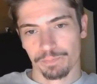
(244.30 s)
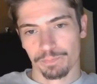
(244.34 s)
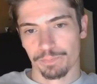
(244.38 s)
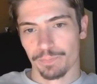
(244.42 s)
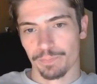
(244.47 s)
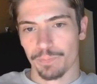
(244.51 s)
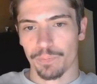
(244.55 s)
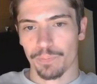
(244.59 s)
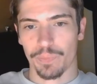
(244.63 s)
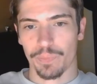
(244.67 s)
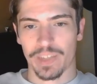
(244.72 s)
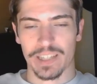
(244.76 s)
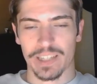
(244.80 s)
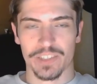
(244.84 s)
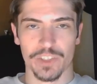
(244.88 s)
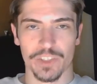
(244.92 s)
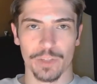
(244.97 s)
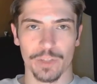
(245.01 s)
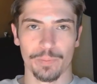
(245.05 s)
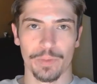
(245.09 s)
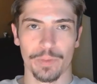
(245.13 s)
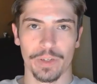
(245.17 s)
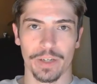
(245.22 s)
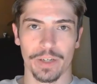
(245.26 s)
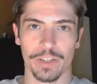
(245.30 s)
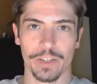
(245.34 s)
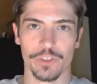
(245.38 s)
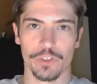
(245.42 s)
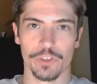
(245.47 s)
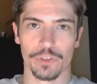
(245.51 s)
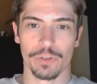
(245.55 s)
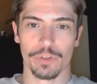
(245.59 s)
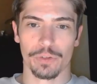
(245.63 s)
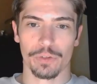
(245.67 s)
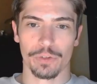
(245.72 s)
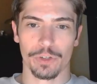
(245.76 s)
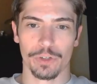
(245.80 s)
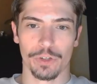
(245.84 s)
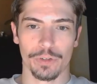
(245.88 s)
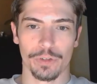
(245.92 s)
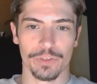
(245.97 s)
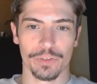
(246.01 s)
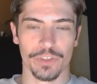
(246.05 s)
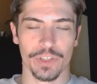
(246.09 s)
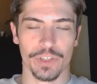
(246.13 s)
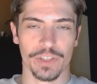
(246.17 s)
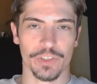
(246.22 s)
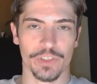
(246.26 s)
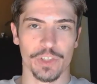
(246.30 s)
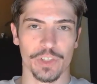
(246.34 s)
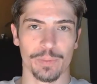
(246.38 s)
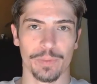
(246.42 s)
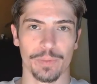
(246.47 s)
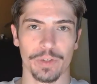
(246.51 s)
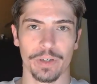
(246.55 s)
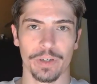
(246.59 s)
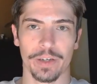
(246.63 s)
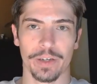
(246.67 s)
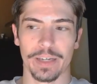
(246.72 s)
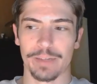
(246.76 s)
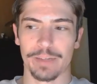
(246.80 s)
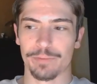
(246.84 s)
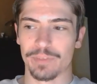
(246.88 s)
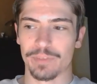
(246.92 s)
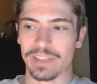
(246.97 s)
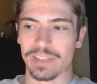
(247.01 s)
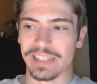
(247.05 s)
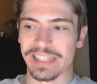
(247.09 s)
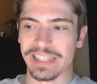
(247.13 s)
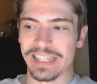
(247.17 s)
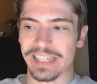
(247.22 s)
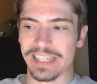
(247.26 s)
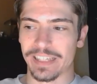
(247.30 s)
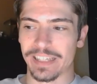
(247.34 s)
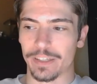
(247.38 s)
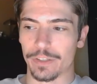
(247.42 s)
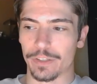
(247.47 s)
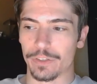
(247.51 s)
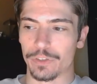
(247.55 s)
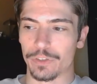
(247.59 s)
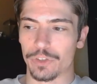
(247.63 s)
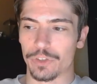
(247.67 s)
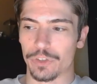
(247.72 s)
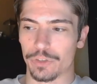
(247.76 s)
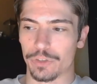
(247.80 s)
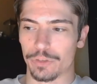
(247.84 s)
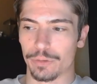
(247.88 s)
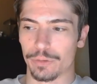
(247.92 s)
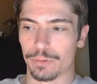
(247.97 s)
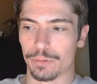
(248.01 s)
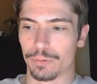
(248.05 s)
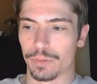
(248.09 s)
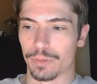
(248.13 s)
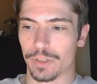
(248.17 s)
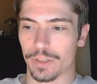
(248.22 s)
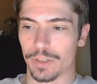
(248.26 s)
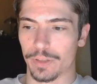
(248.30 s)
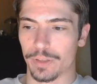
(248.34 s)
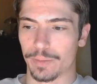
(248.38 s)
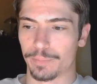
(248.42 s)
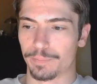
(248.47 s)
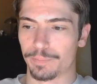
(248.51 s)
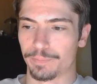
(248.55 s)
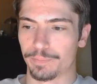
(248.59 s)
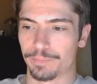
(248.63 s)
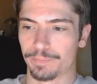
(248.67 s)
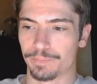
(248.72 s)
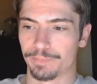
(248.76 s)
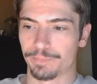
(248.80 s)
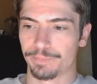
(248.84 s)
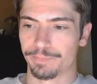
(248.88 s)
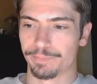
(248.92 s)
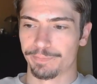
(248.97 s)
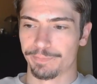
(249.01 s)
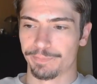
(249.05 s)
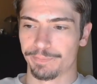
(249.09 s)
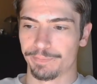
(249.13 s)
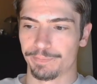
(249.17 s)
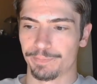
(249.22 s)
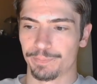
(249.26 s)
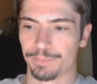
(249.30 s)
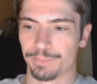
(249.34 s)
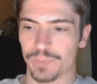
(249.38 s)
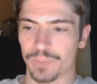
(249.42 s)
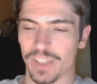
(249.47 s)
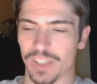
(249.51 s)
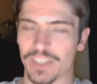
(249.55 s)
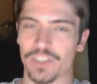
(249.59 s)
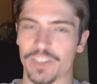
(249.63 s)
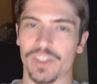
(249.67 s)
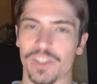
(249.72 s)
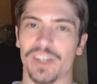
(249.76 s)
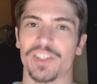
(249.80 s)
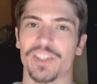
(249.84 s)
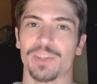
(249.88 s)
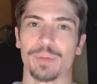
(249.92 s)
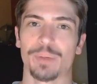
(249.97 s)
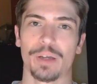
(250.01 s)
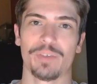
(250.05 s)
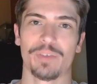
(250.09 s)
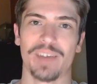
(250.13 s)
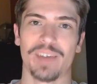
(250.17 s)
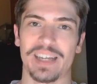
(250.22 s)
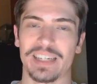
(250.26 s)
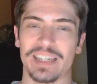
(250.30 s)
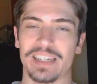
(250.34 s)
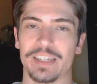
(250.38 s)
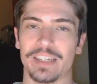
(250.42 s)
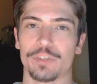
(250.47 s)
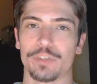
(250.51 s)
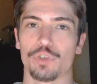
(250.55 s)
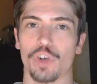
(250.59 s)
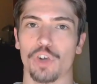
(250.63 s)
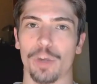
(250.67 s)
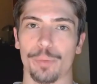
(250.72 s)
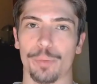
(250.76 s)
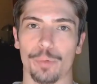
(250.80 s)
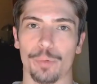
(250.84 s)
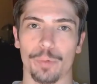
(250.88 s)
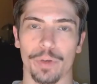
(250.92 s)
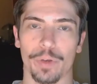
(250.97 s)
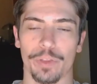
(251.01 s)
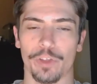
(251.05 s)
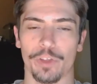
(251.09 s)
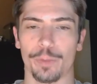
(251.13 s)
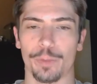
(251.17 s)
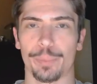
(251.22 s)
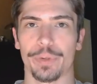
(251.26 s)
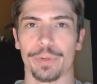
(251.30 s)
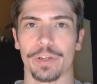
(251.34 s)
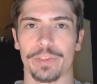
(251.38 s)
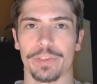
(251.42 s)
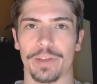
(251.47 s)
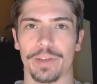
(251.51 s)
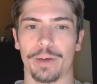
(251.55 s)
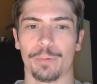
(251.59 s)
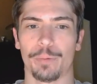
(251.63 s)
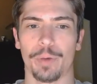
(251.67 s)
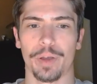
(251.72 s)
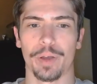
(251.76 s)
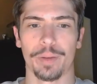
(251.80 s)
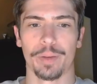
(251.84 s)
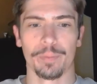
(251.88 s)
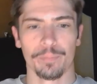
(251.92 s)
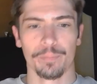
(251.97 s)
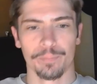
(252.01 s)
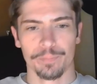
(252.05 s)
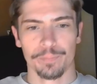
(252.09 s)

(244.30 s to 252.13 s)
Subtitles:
that's something I just don't know. It's not something I have needed to, it's not something I've had any trouble with, I'll put it that way.